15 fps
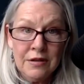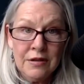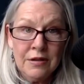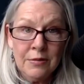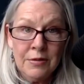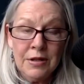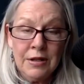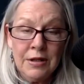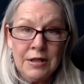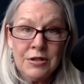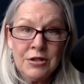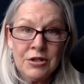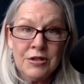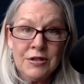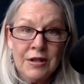the
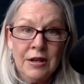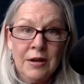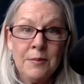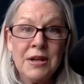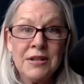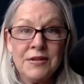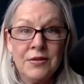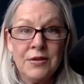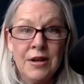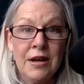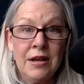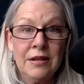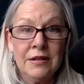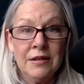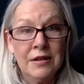release, just like a muscle
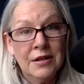knot.